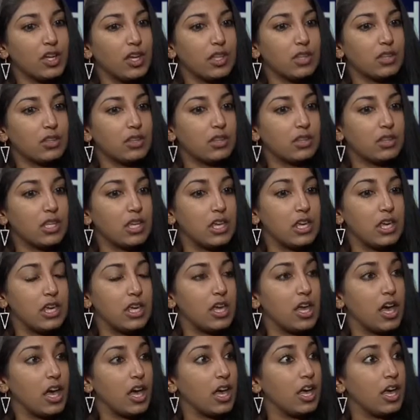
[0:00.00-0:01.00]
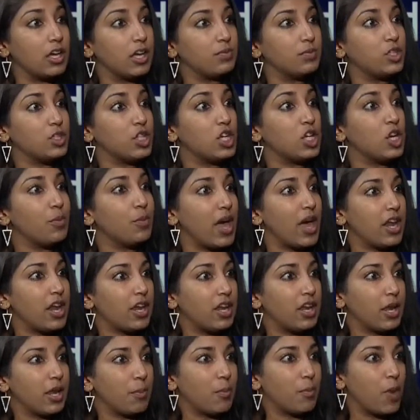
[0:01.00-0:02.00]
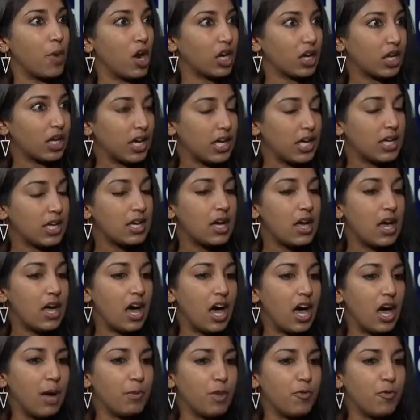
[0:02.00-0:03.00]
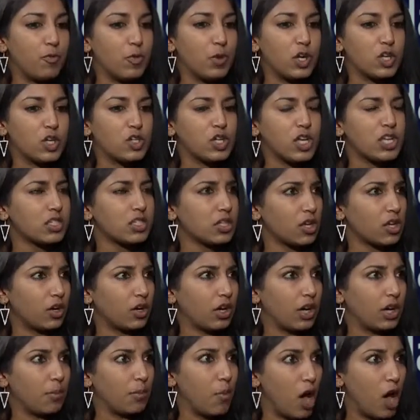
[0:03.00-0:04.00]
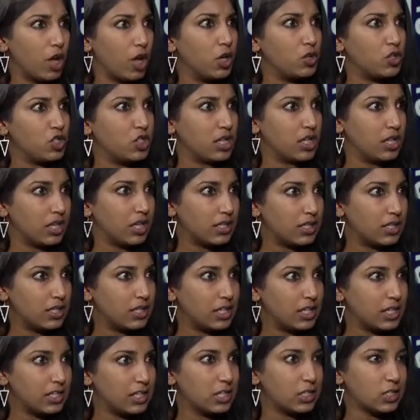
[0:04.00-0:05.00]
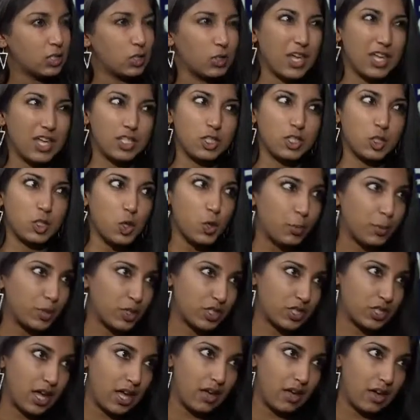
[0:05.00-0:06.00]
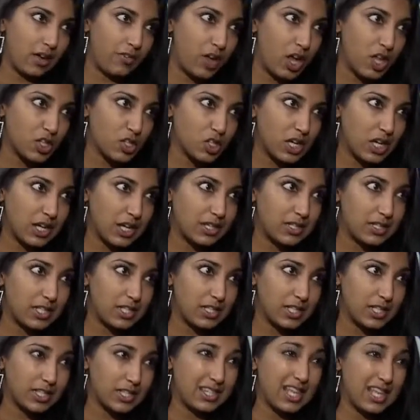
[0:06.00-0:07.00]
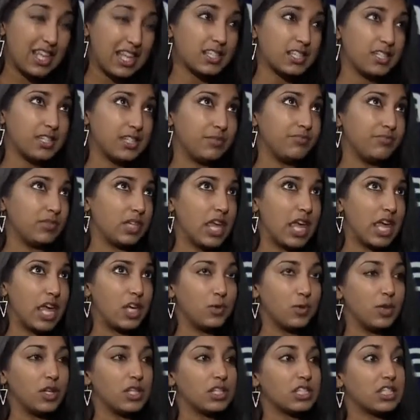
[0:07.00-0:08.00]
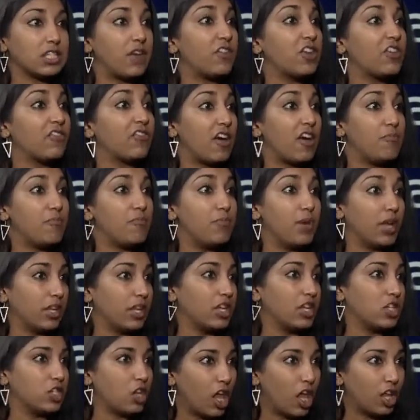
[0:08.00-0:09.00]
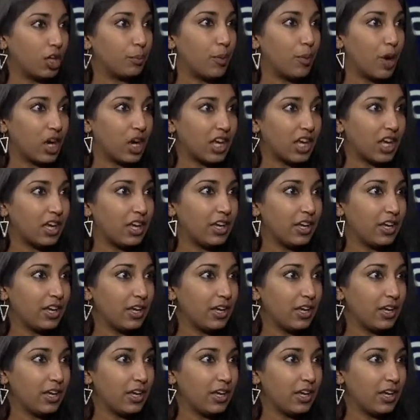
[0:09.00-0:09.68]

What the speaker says: look at the genome editing market, if we are just curing monogenic diseases, so that's 2% of all genetic diseases, that's an annual $75 billion market.